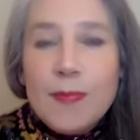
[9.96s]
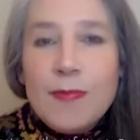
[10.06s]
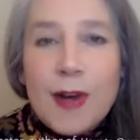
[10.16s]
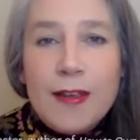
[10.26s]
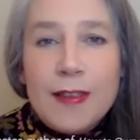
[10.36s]

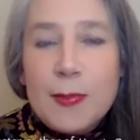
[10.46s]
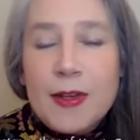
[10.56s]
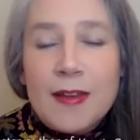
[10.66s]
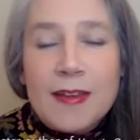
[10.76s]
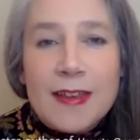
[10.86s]
wrote the
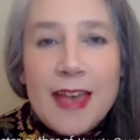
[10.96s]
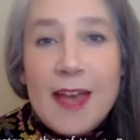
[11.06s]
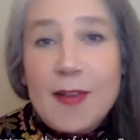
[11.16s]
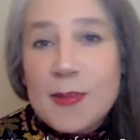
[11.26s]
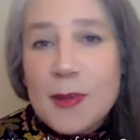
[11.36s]
book
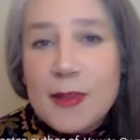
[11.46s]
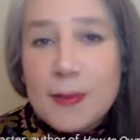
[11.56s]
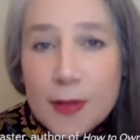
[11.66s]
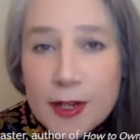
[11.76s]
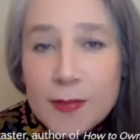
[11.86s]
How to Own
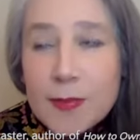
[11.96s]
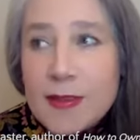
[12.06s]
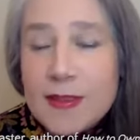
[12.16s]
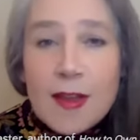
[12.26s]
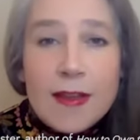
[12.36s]
the Room
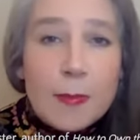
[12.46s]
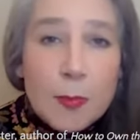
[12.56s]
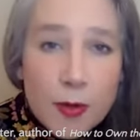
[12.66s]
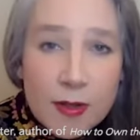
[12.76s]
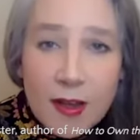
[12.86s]
and started the
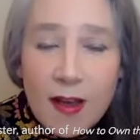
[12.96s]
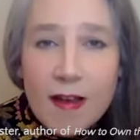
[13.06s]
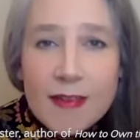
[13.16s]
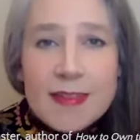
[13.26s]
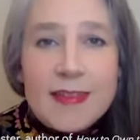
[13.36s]

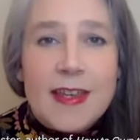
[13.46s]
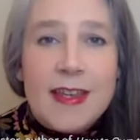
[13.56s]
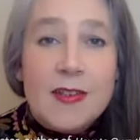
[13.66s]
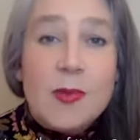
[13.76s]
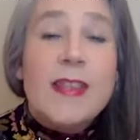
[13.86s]
podcast
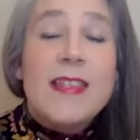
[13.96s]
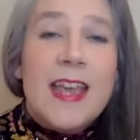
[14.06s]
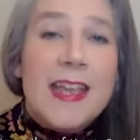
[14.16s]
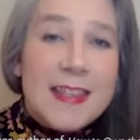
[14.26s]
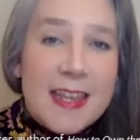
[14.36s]
in
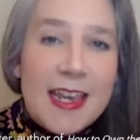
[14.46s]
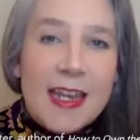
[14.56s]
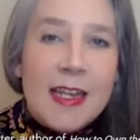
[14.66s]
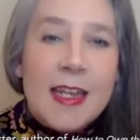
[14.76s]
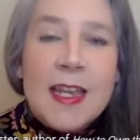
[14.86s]

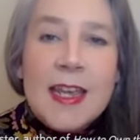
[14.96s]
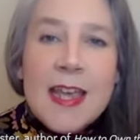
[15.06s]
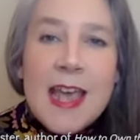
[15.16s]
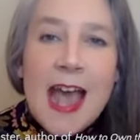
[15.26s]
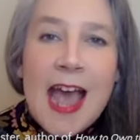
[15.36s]
2018.
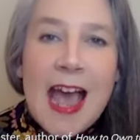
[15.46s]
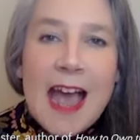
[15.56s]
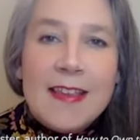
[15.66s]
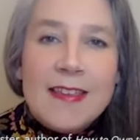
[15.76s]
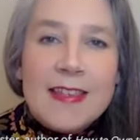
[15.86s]

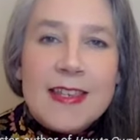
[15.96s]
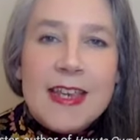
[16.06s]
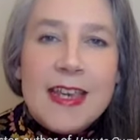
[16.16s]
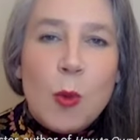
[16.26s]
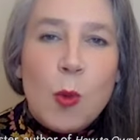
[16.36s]
And
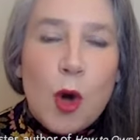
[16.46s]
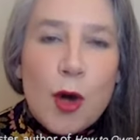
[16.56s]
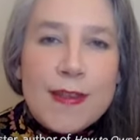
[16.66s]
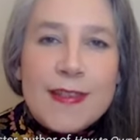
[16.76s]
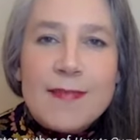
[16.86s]
it
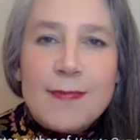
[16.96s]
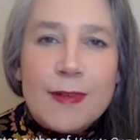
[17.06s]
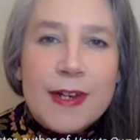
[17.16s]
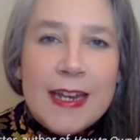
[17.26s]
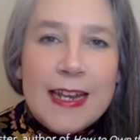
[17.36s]
was
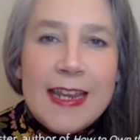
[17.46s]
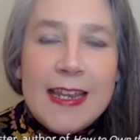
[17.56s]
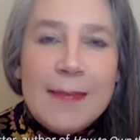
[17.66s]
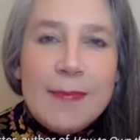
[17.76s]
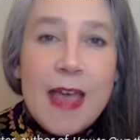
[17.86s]

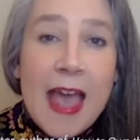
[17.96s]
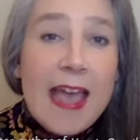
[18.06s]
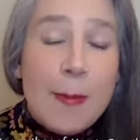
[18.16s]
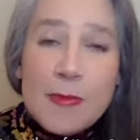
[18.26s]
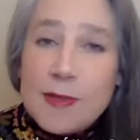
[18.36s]
really aimed